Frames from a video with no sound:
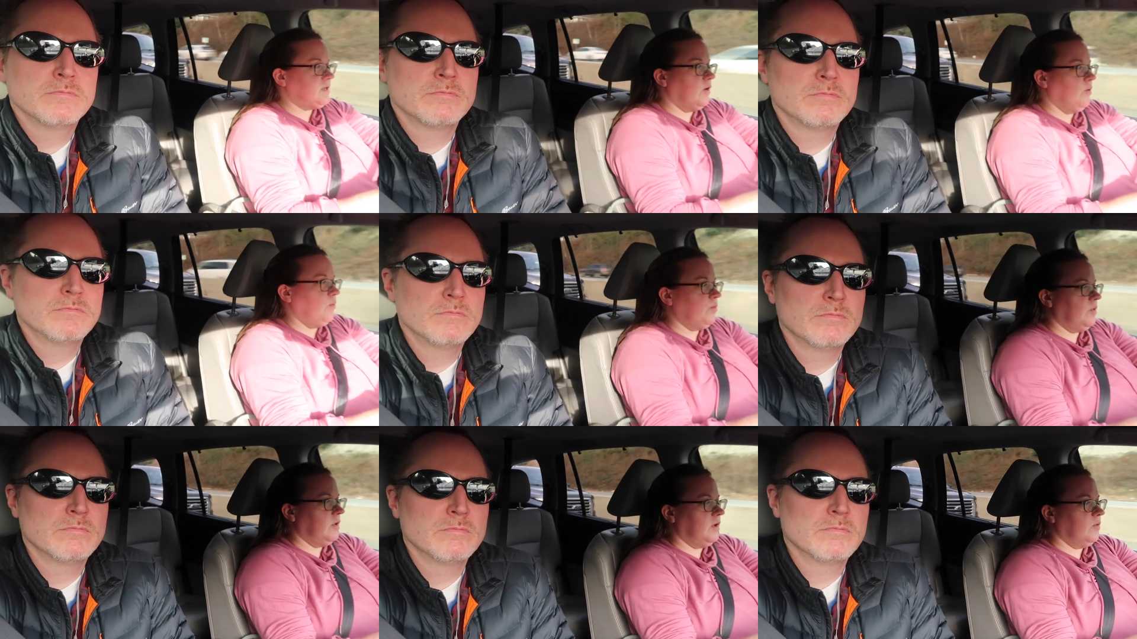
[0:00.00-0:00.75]
Speaker 1: So
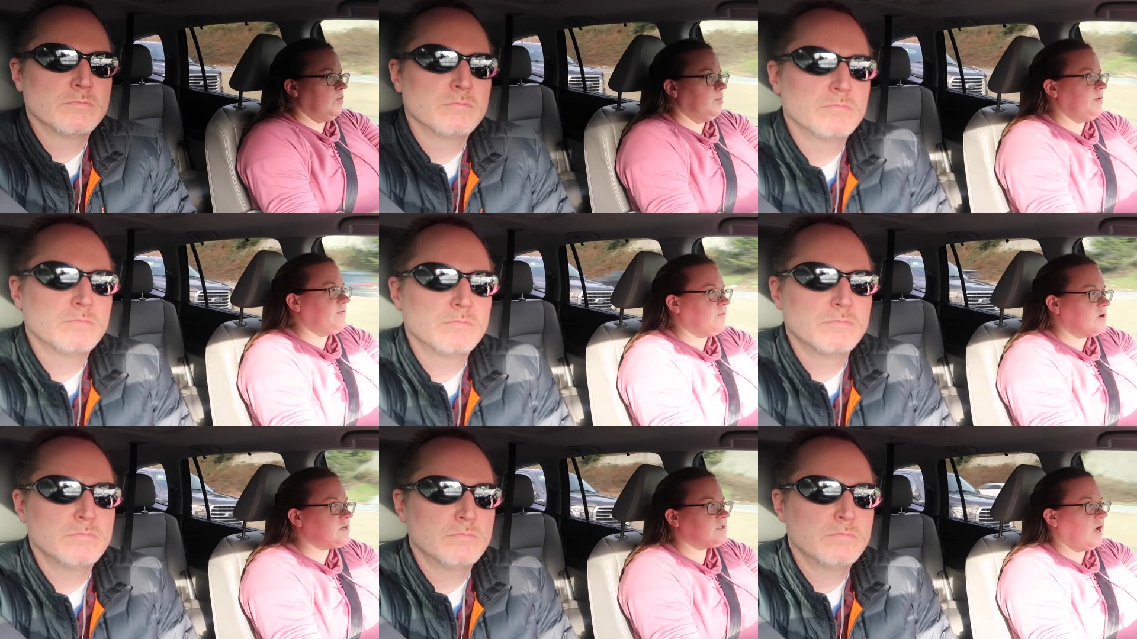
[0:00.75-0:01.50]
when we
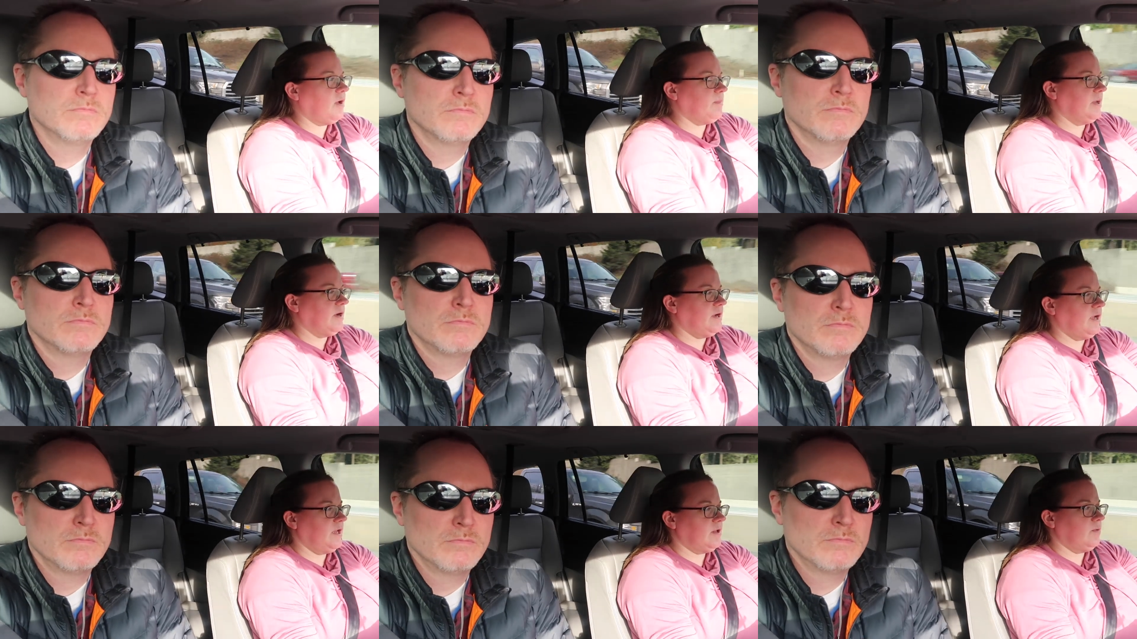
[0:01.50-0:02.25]
first got
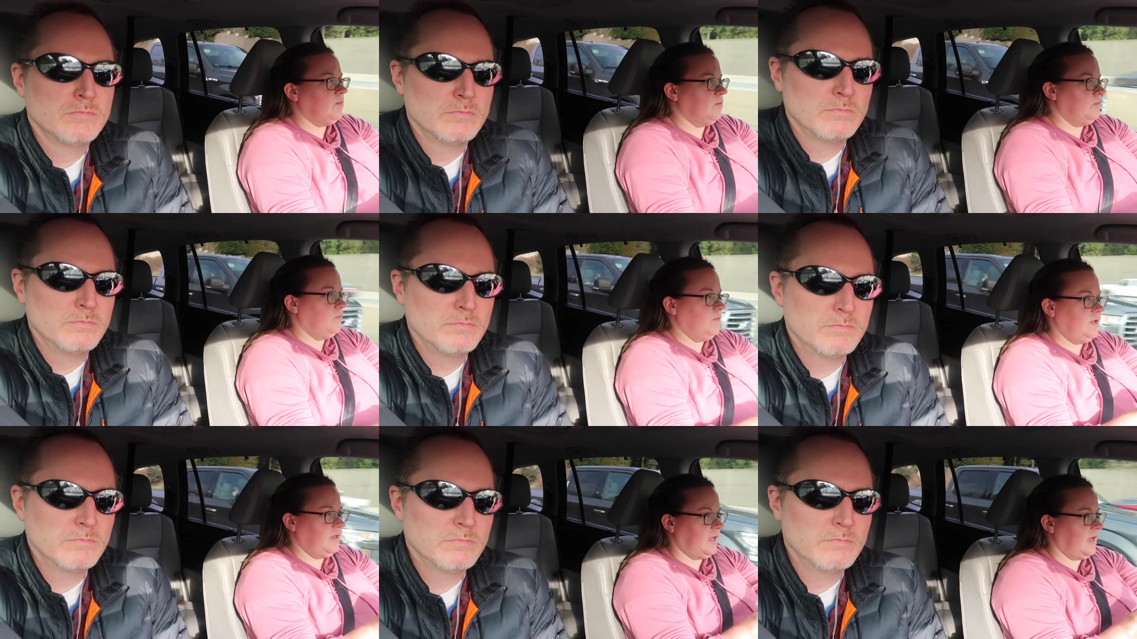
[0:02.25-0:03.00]
married,
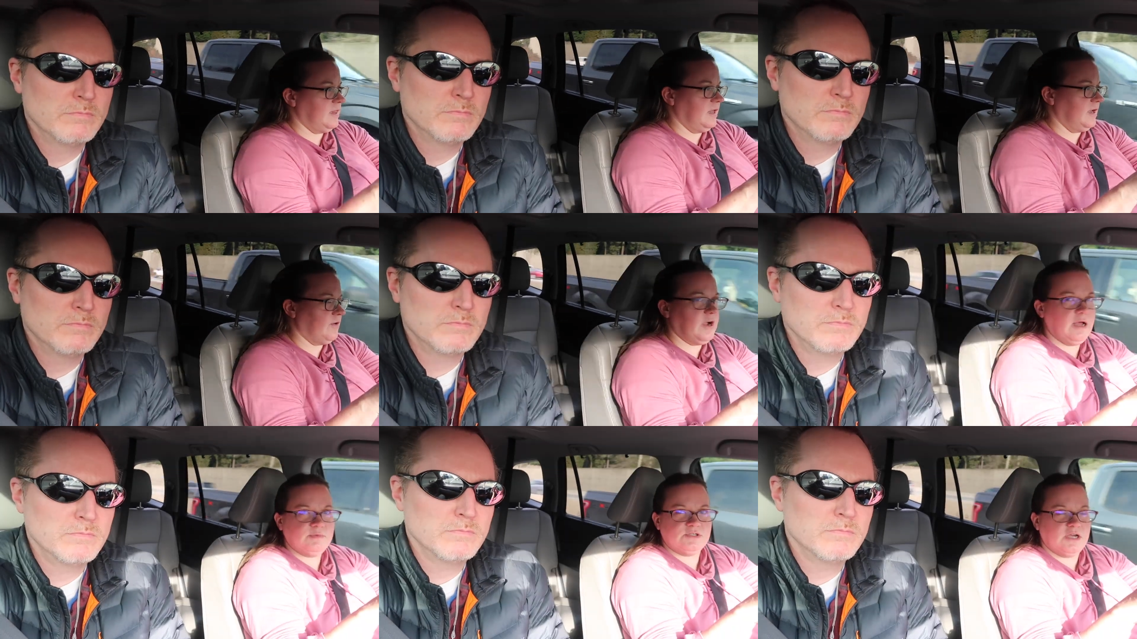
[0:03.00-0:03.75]
we had like
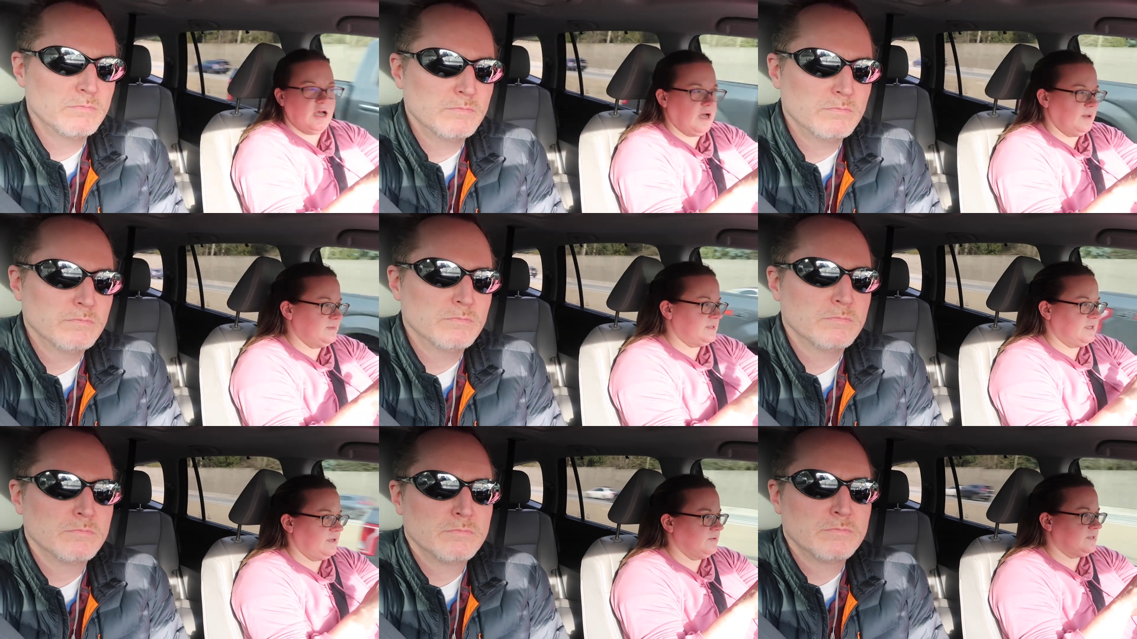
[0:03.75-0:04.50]
crap jobs.
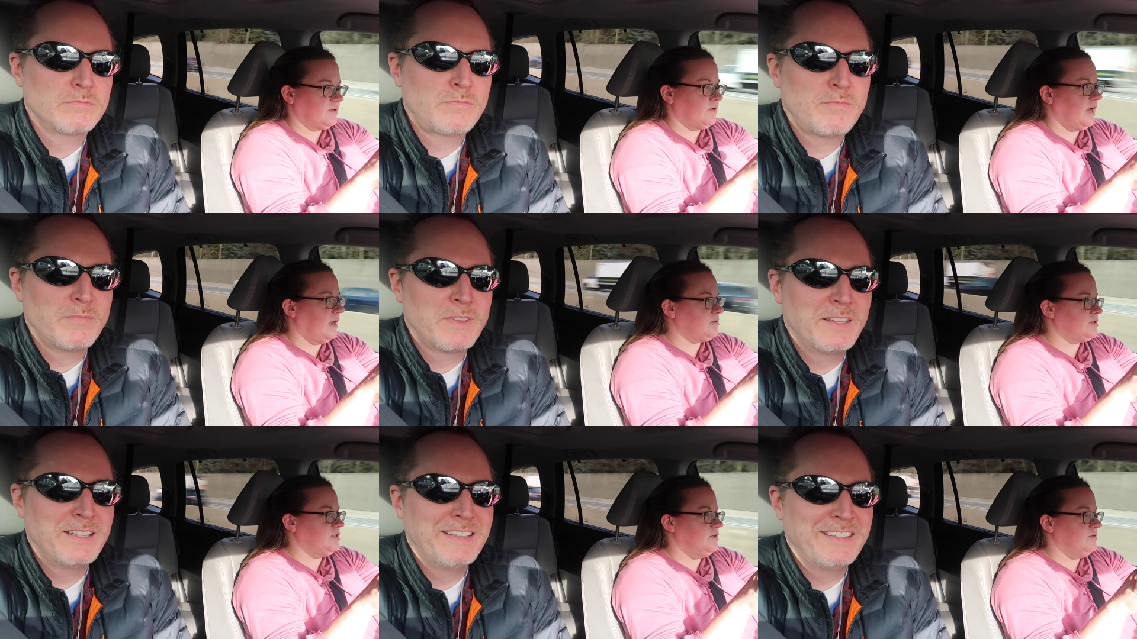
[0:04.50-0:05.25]
It was a
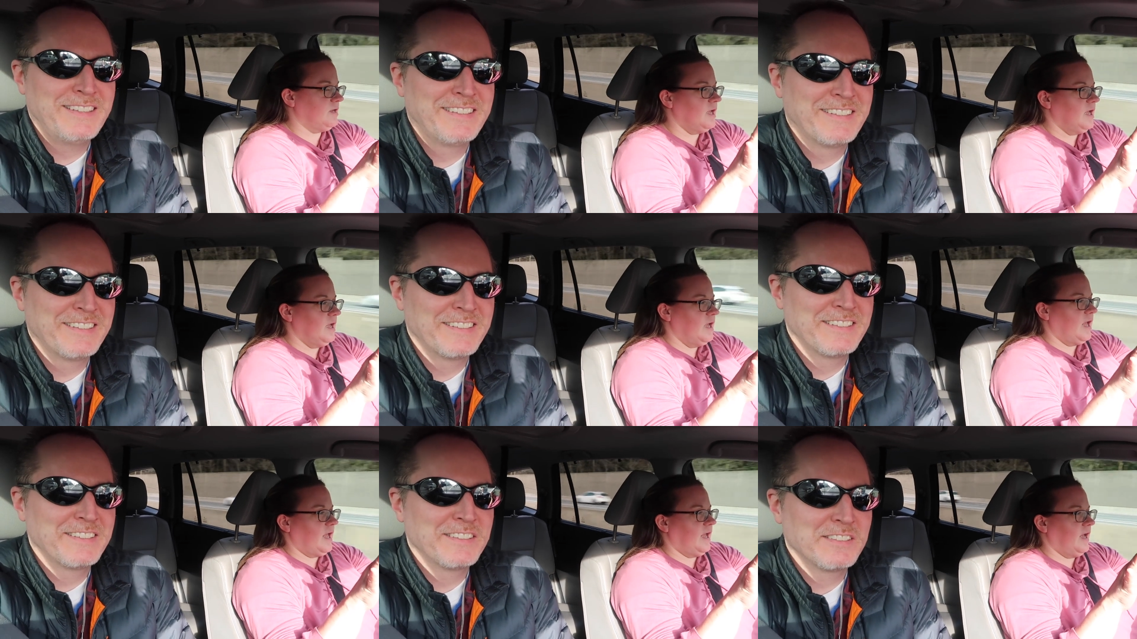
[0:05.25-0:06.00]
crapshoot,
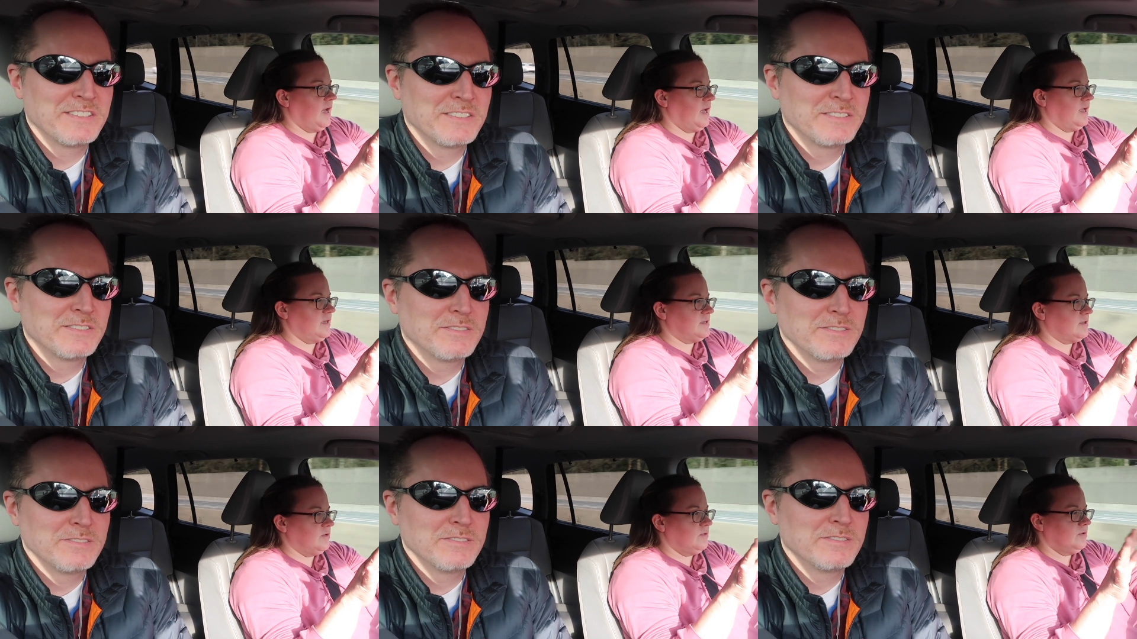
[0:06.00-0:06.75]

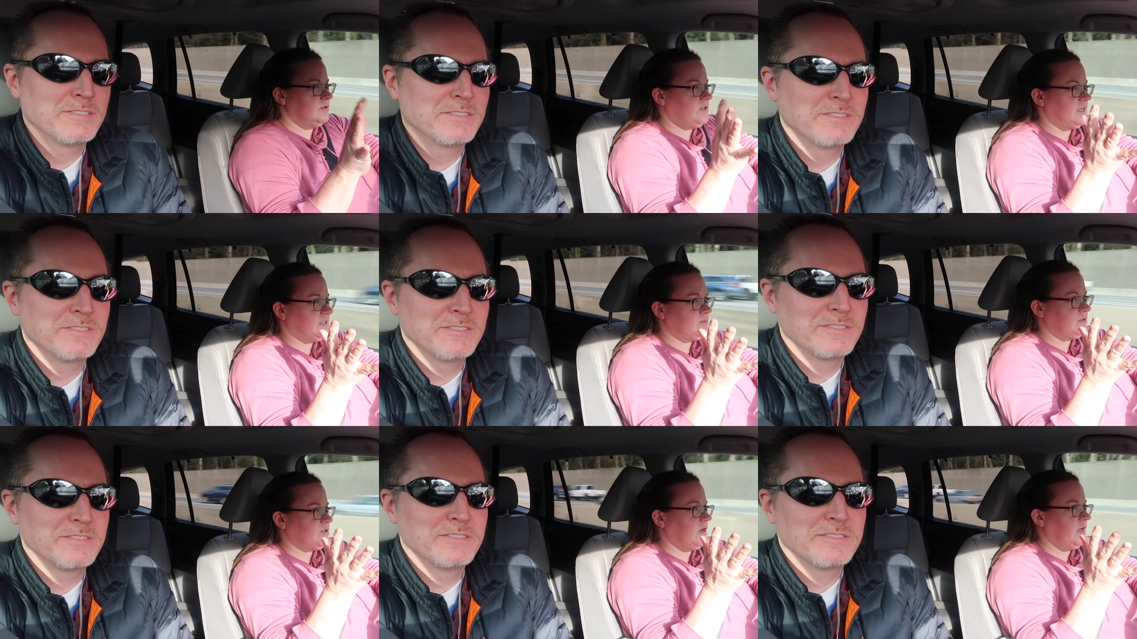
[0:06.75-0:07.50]
and Jason
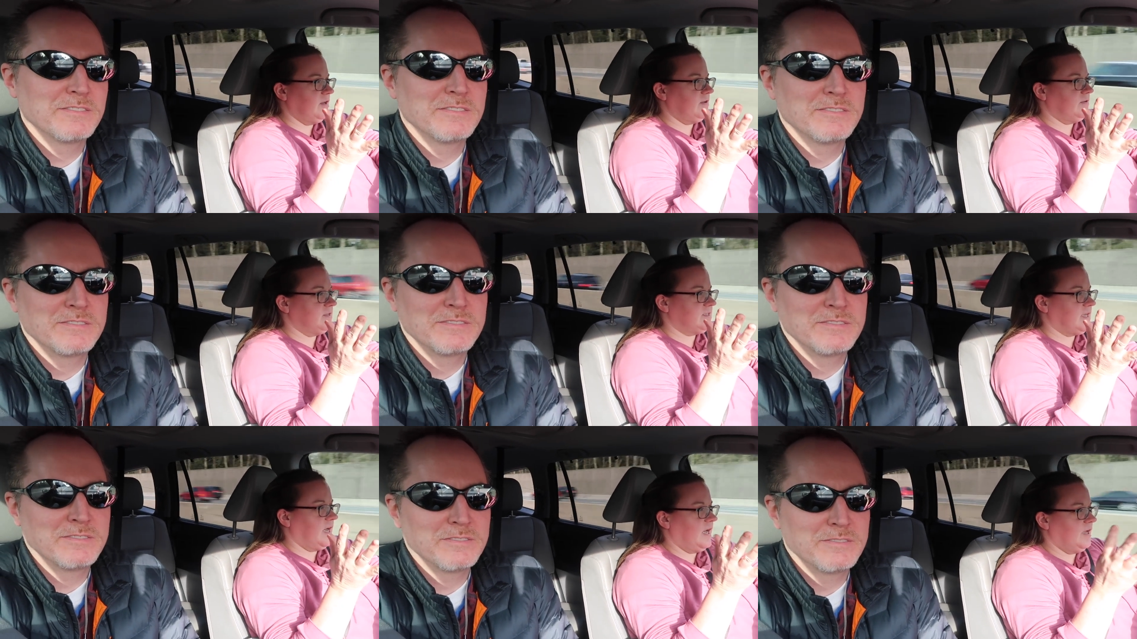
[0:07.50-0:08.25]
was trying to
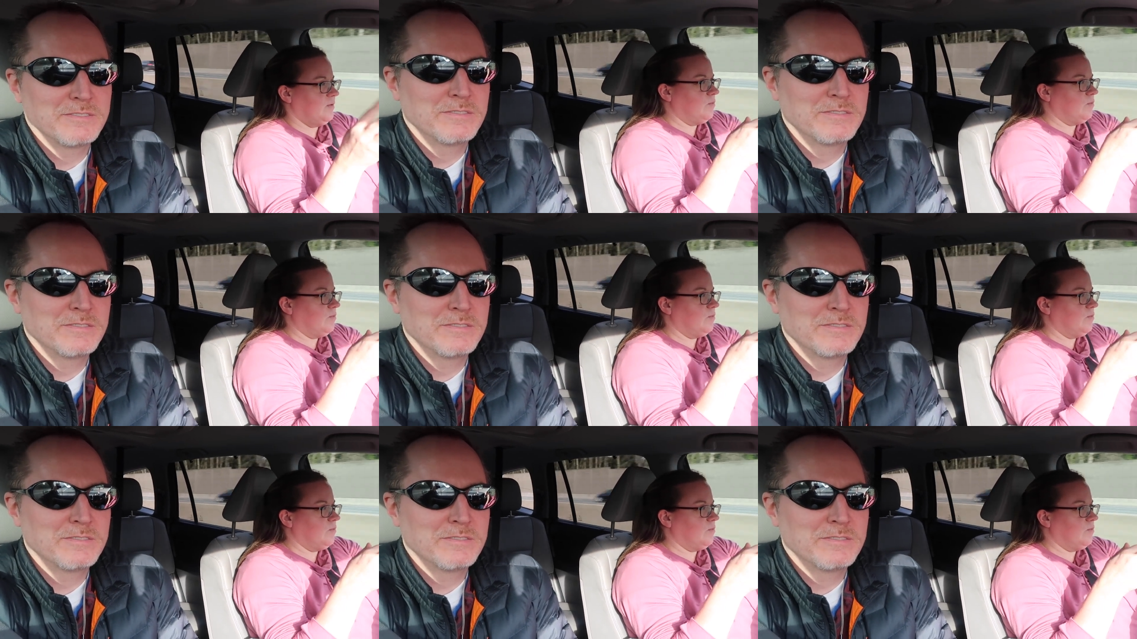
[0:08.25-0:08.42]
decide,